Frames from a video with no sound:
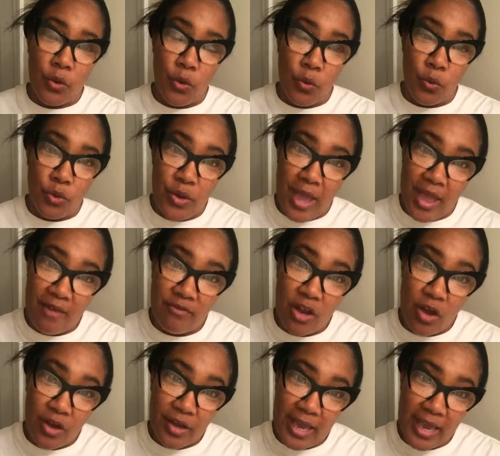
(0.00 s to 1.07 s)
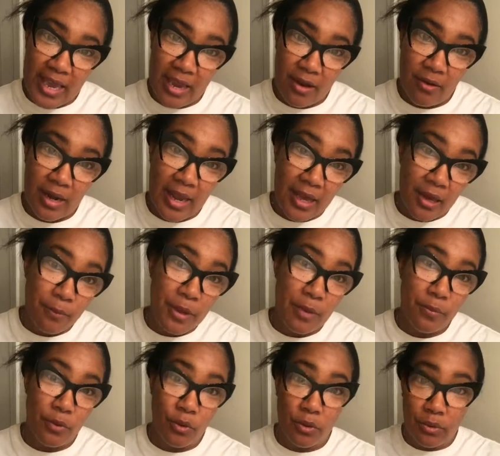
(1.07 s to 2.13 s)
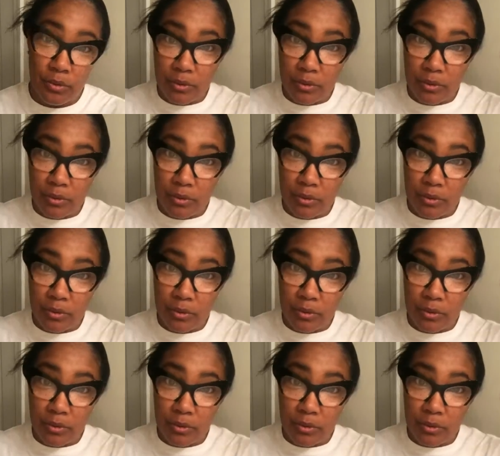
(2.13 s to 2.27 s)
When you have long hair, a lot of people,